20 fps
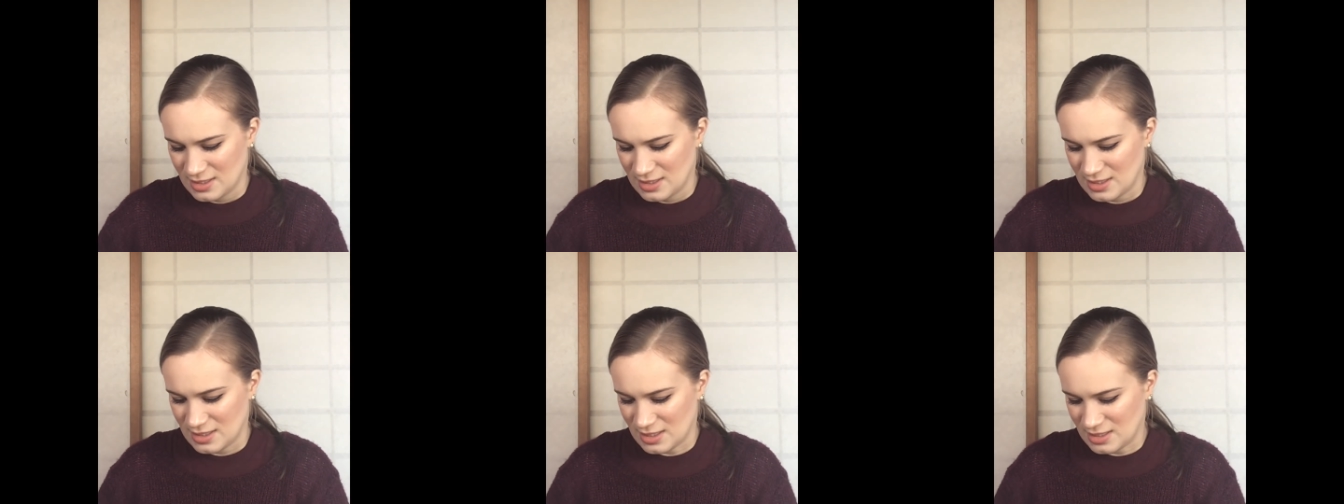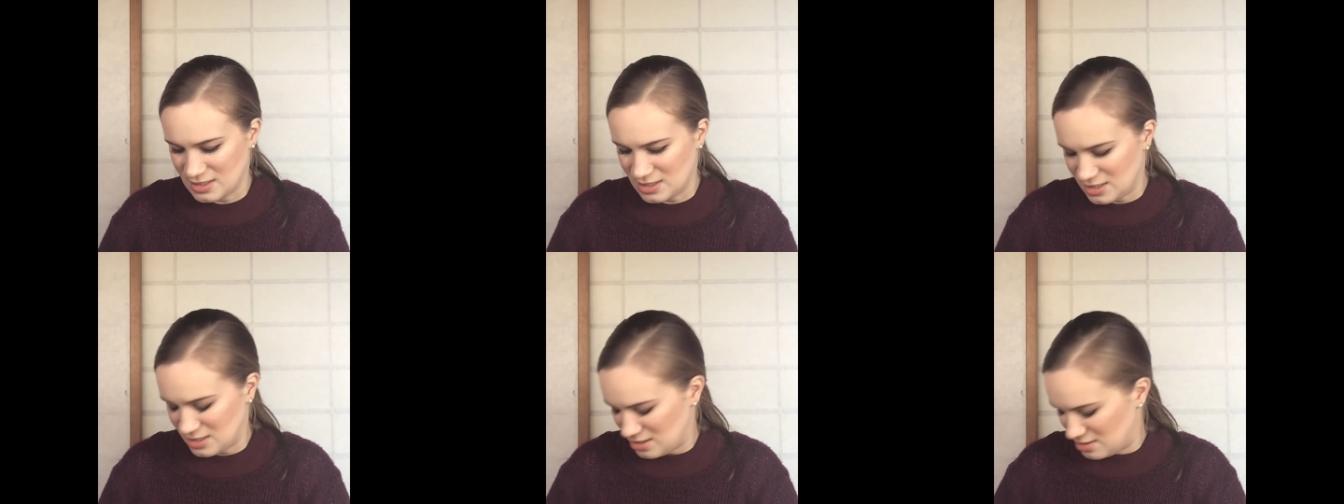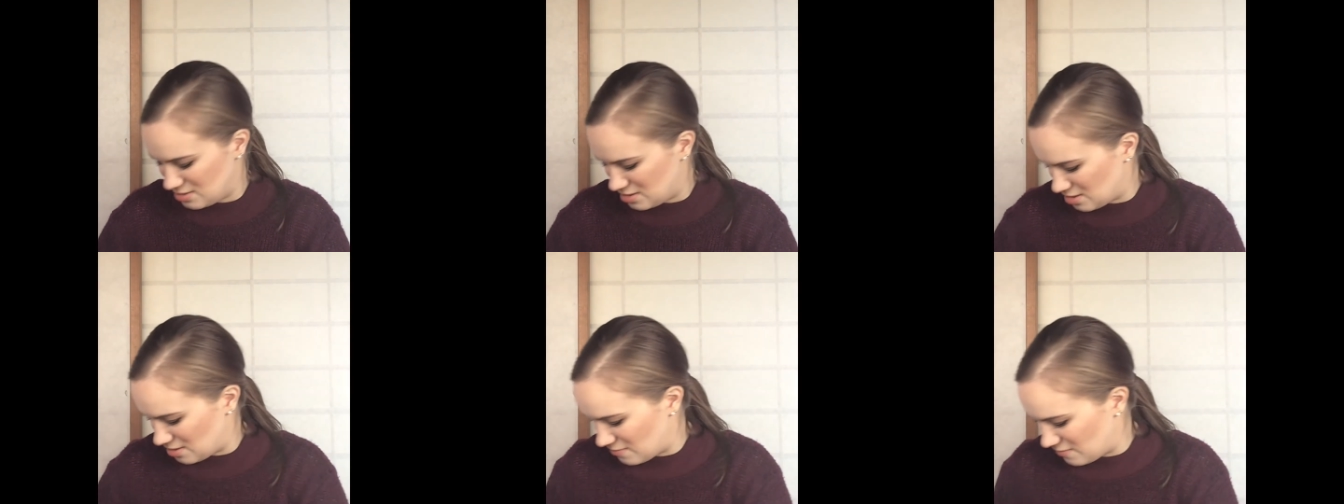I did
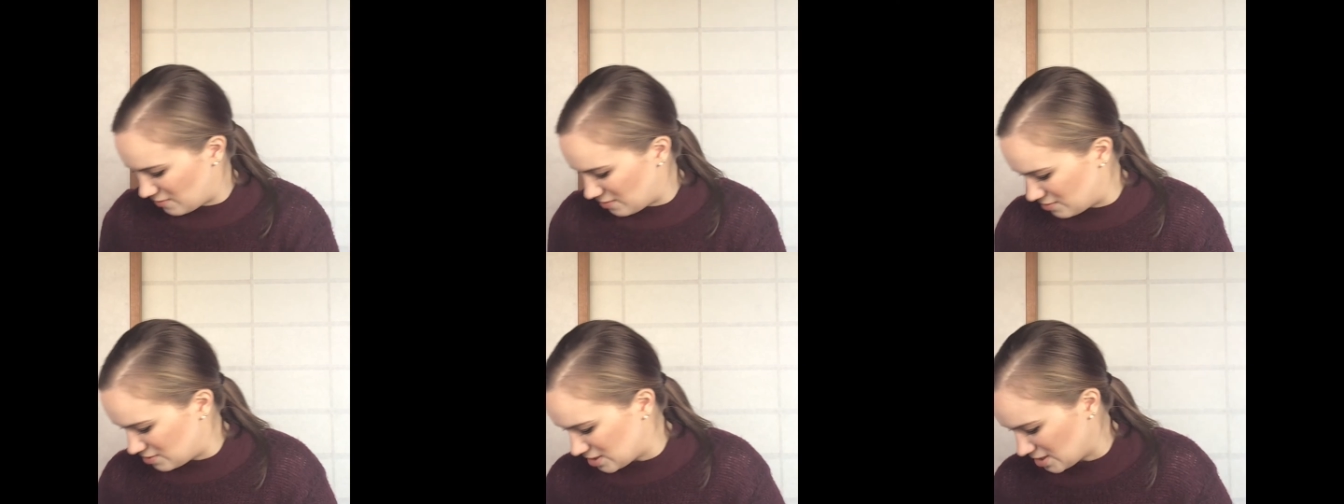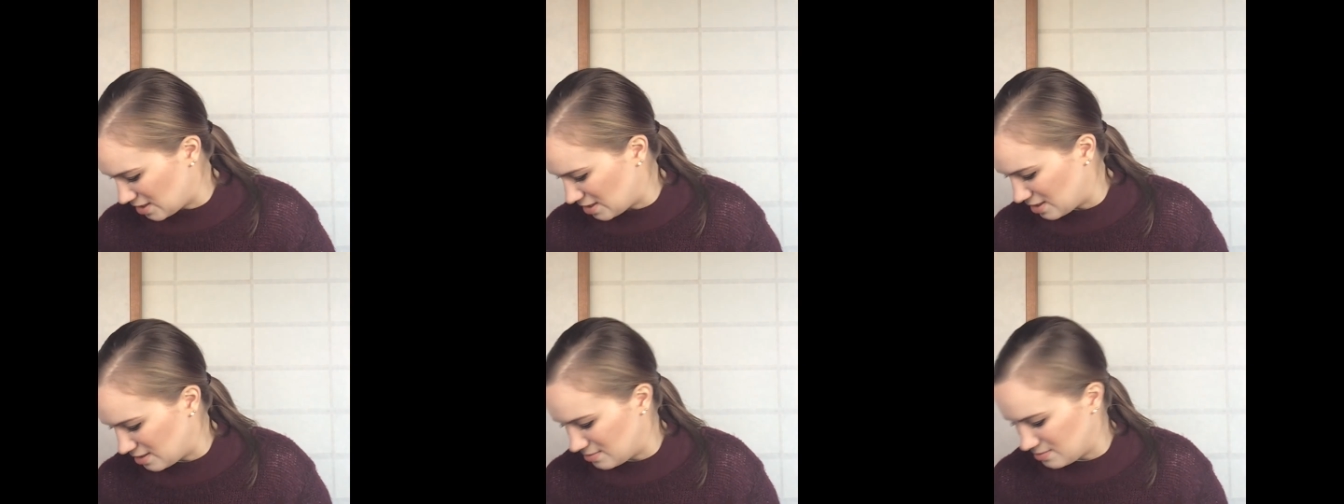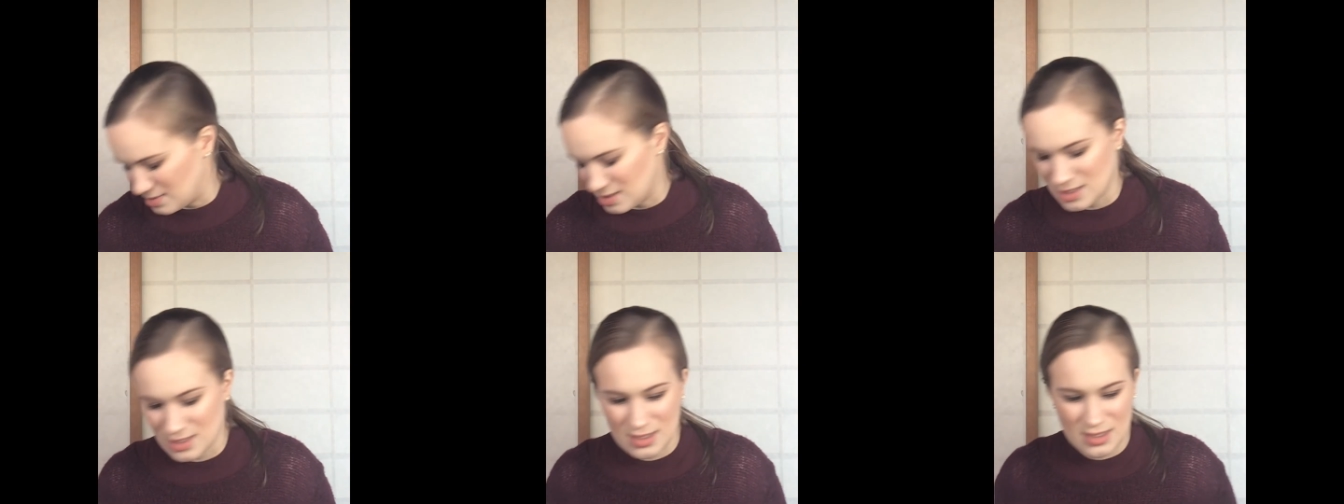use it a few times.
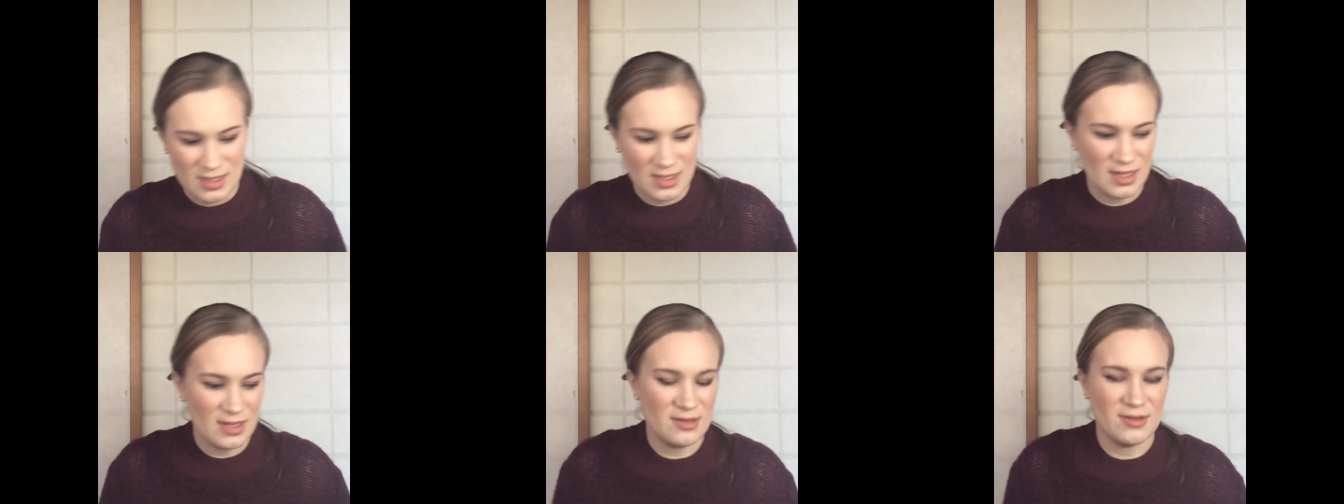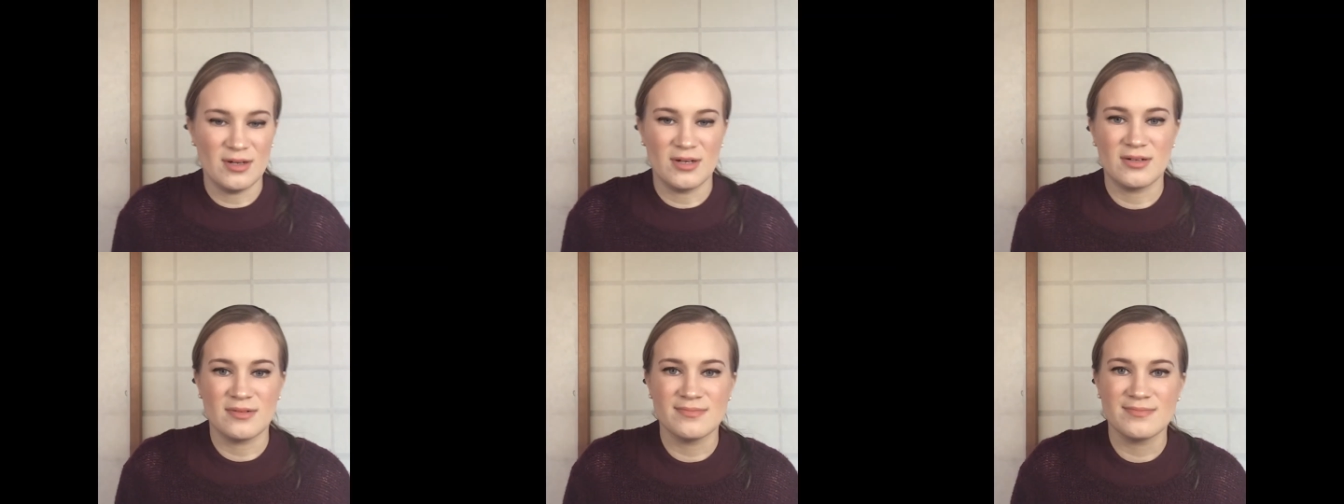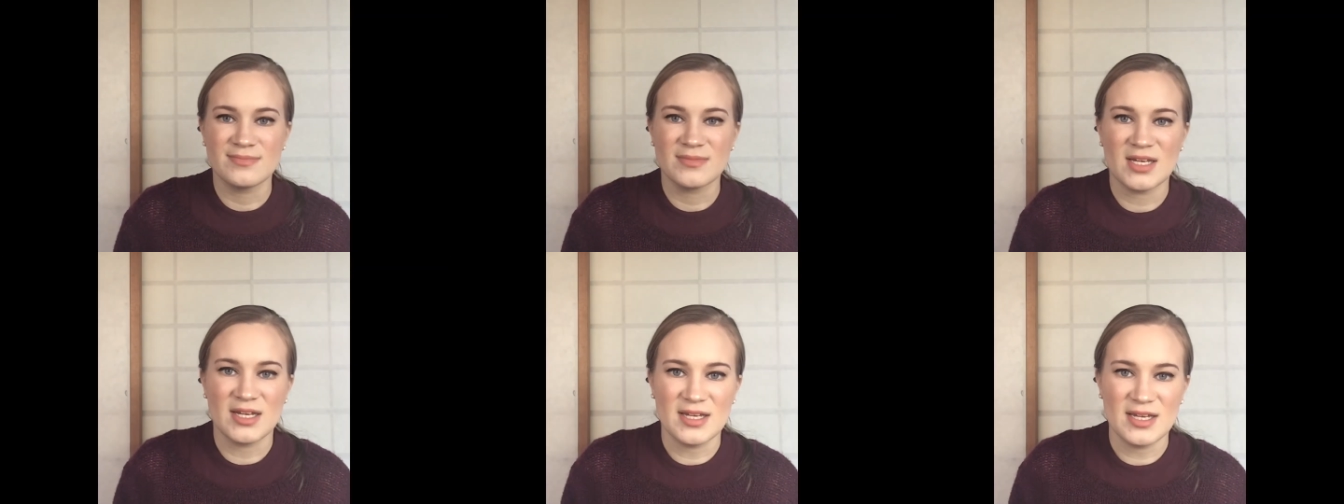I don't know,
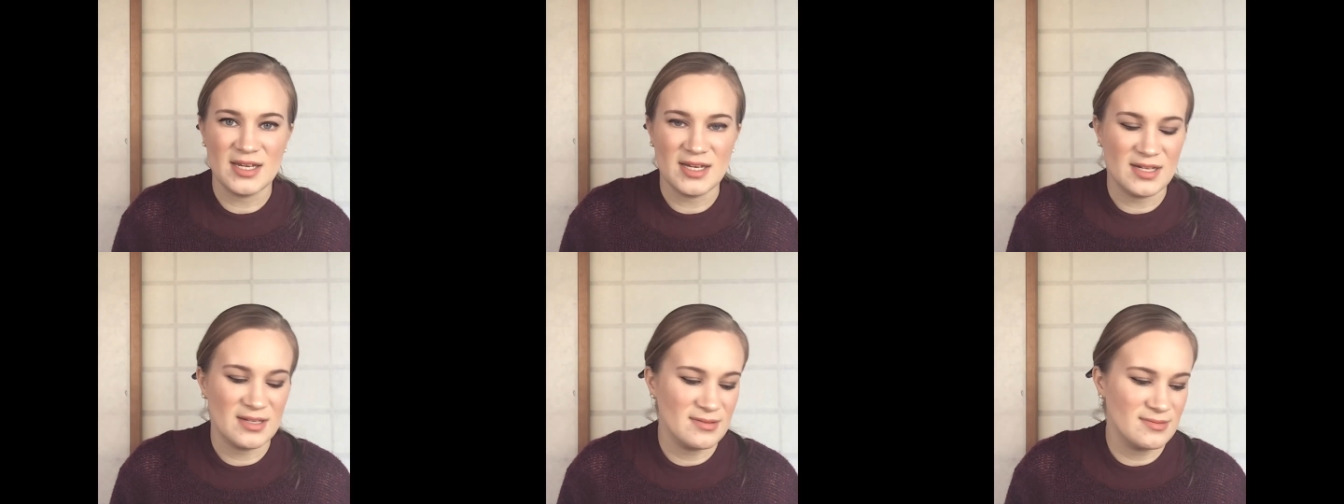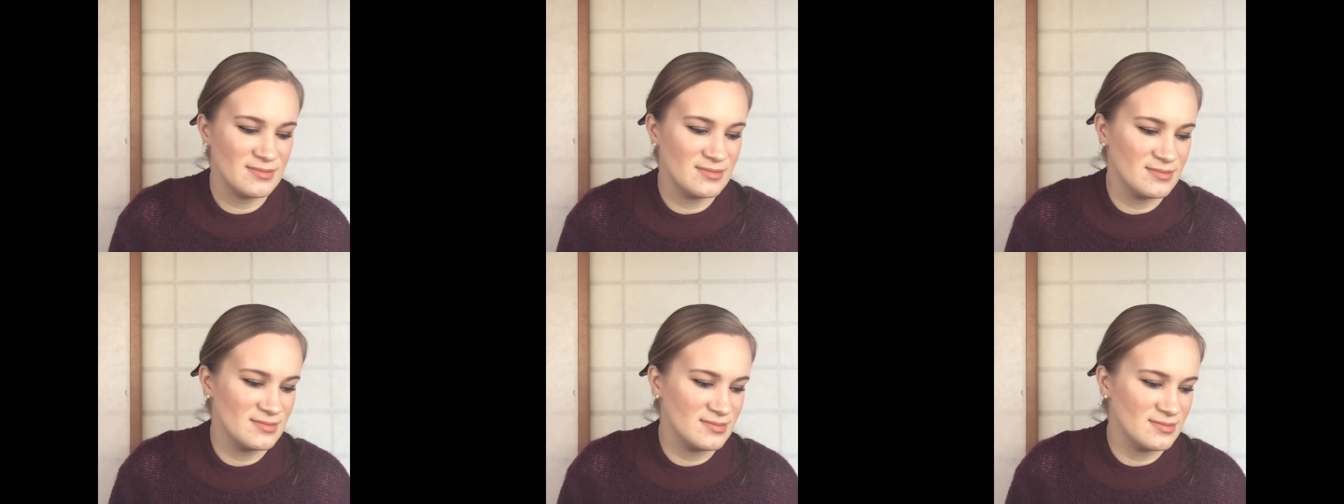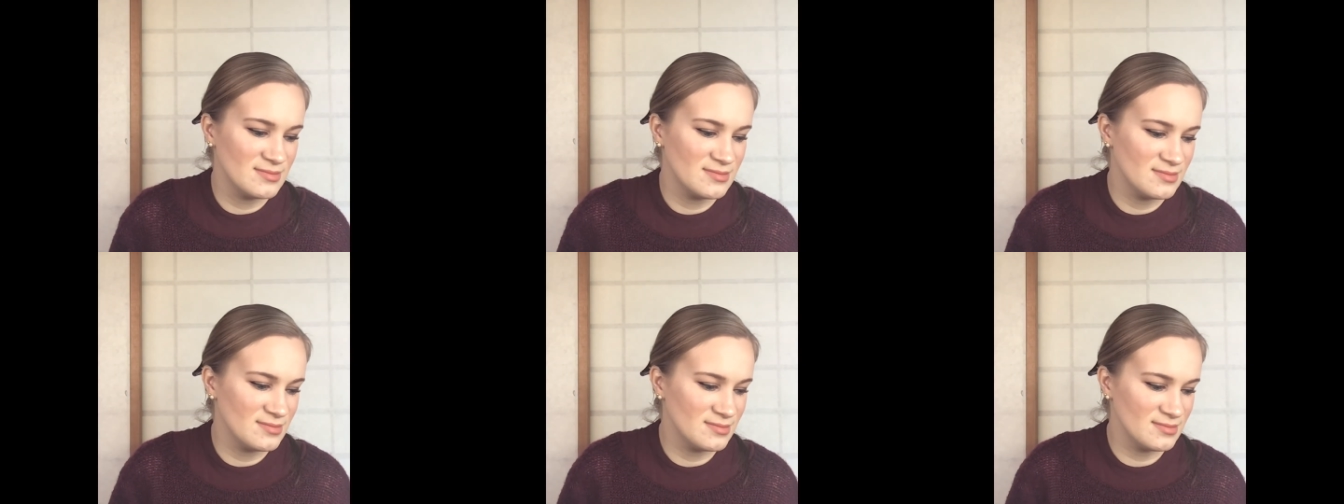I can't,
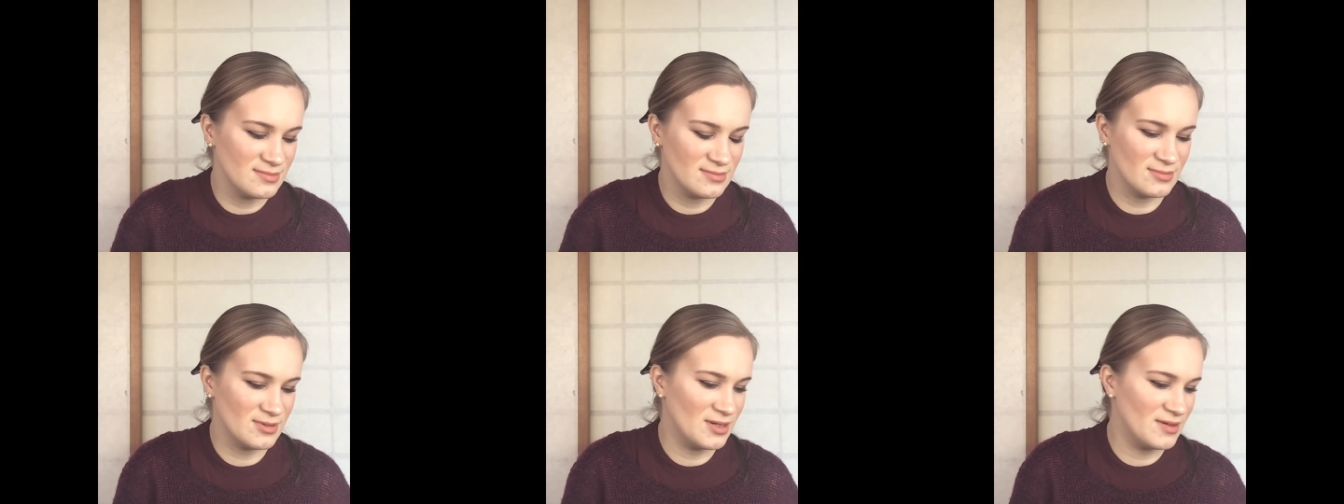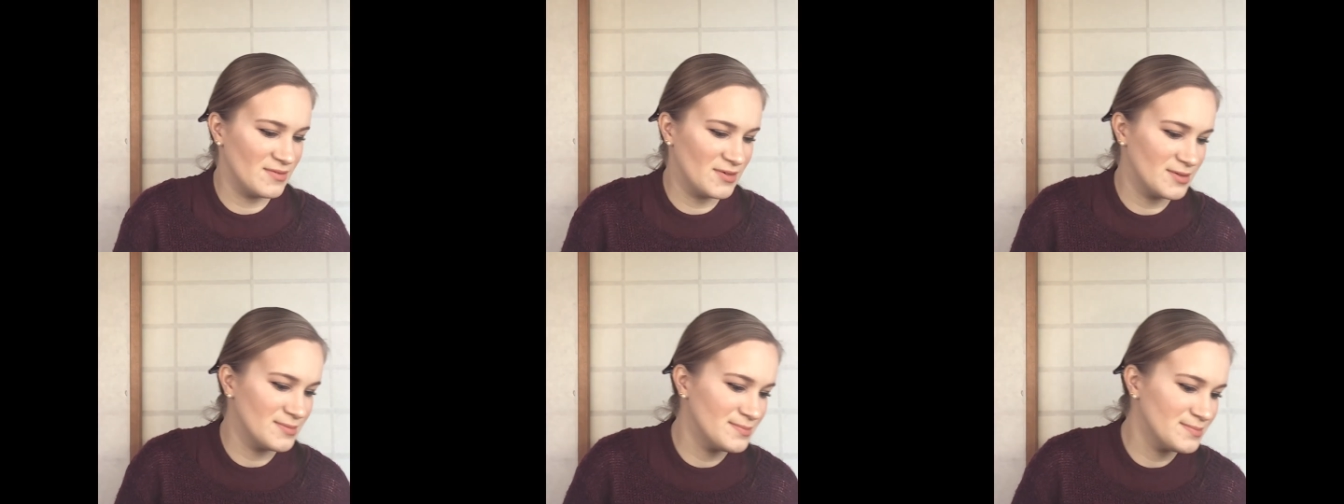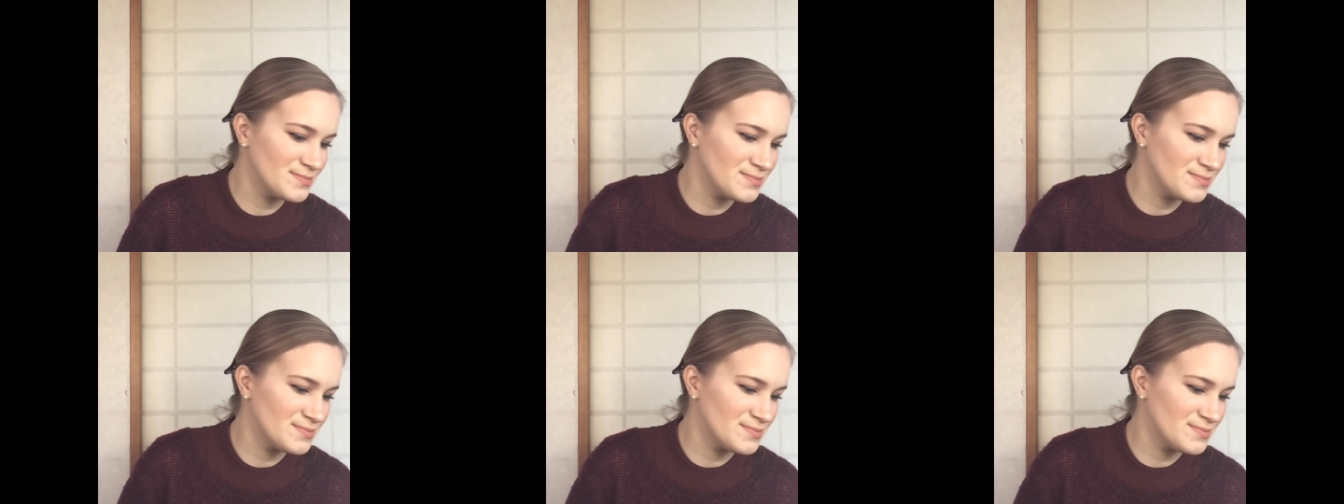whatever.